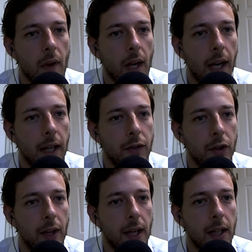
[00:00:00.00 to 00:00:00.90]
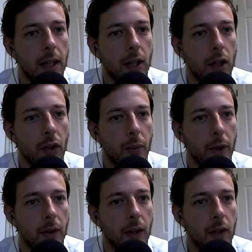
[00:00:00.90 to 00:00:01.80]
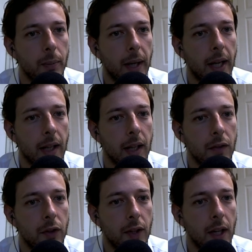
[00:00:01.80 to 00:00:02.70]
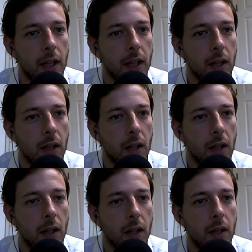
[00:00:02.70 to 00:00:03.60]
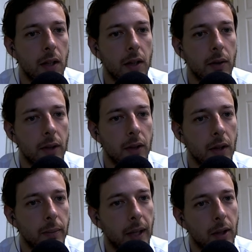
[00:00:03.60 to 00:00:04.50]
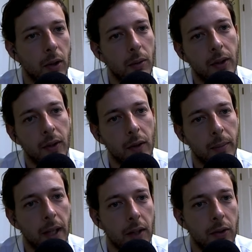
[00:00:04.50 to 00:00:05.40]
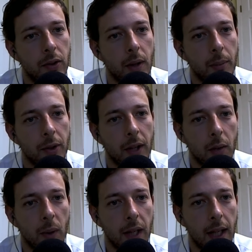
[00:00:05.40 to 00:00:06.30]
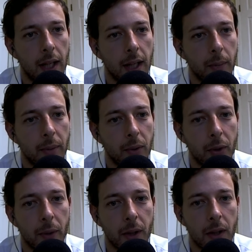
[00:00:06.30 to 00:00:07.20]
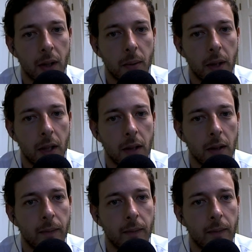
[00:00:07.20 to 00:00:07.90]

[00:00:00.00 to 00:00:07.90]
And if you take here, the rook takes back. And if you take here, the rook takes back or queen takes back. You see what I'm saying? White can't get both the rook and the queen here.